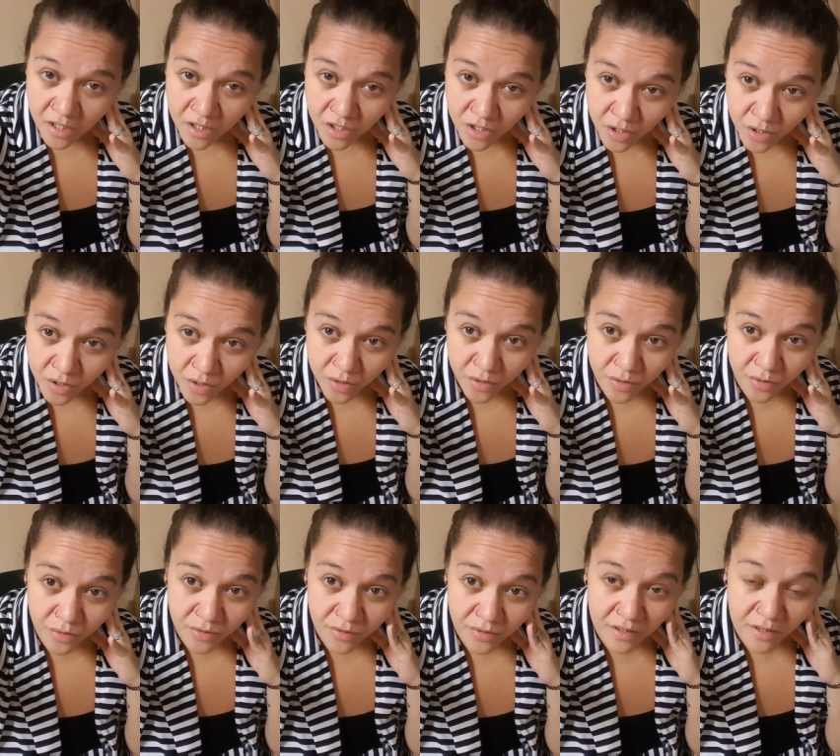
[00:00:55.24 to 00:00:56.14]
so
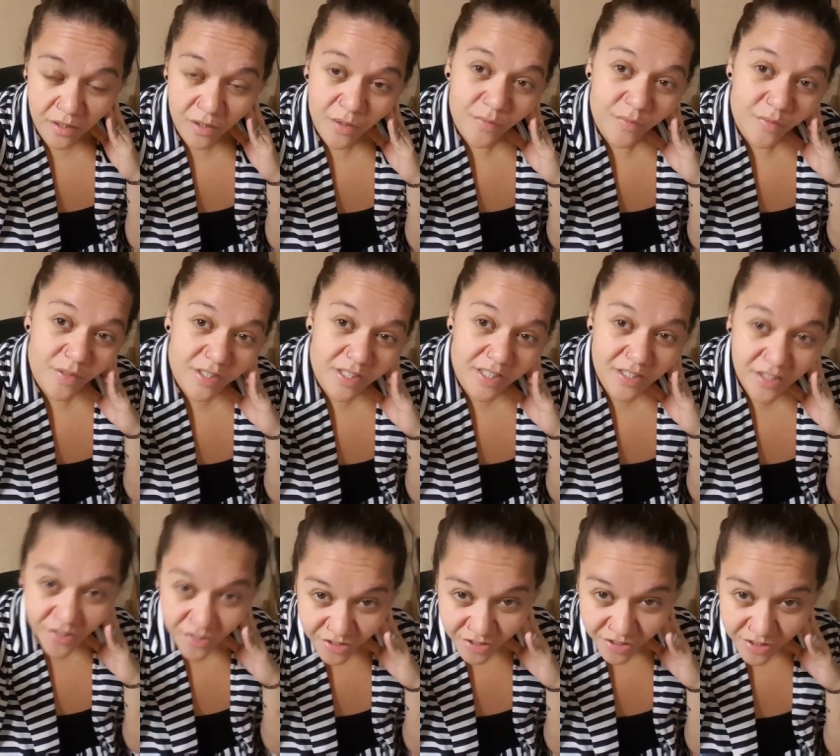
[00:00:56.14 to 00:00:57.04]
hopefully
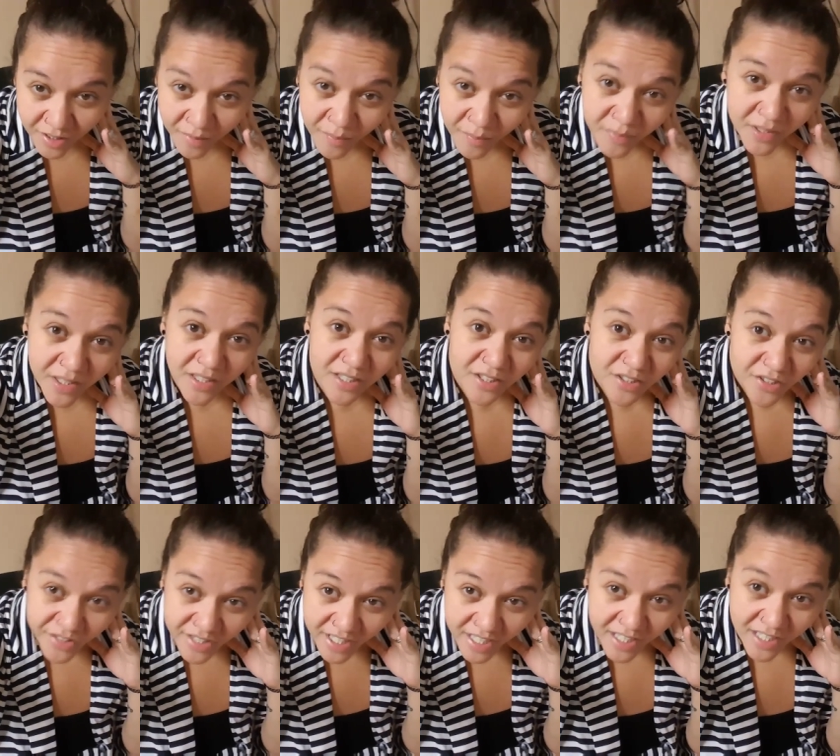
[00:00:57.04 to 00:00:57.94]
there's something
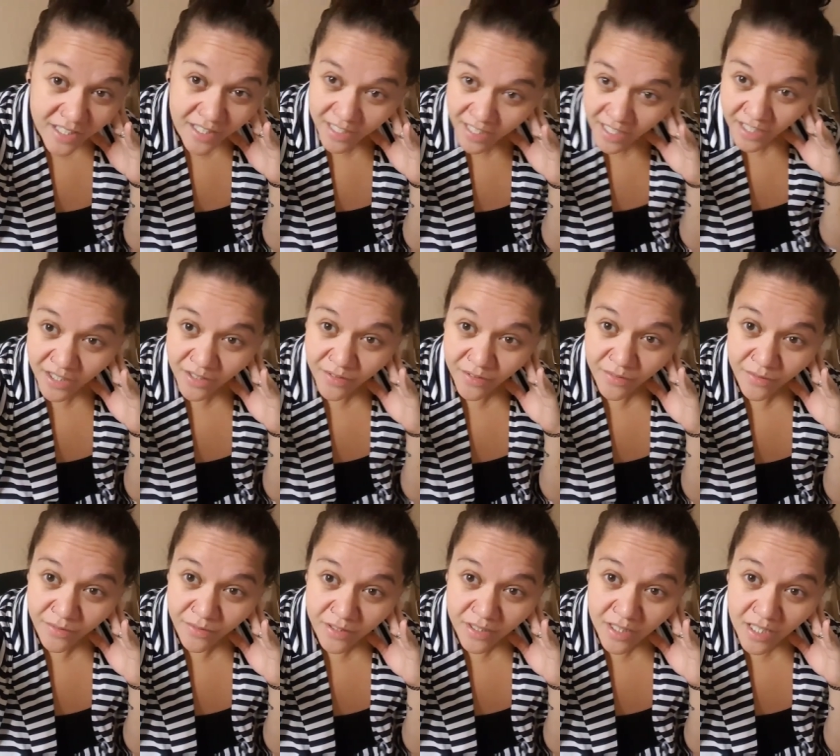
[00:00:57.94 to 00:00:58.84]
entertaining that I could
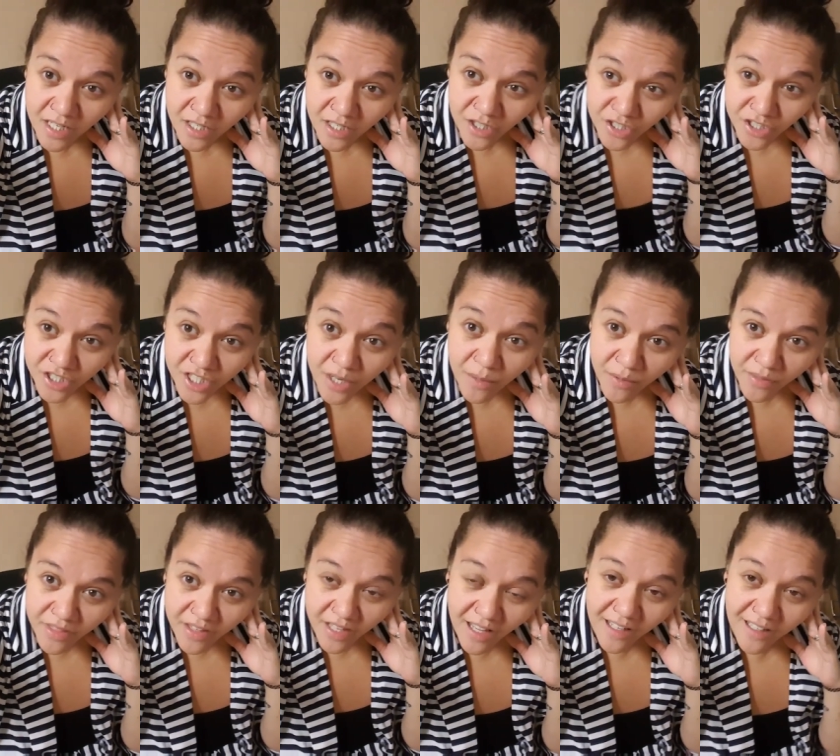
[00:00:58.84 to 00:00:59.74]
share with
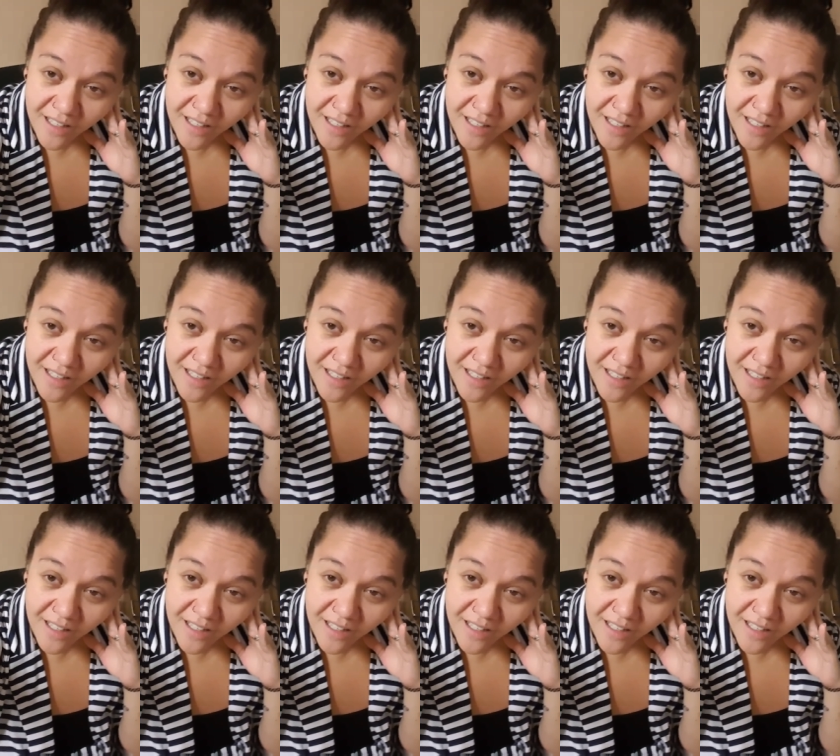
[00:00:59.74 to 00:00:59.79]
you.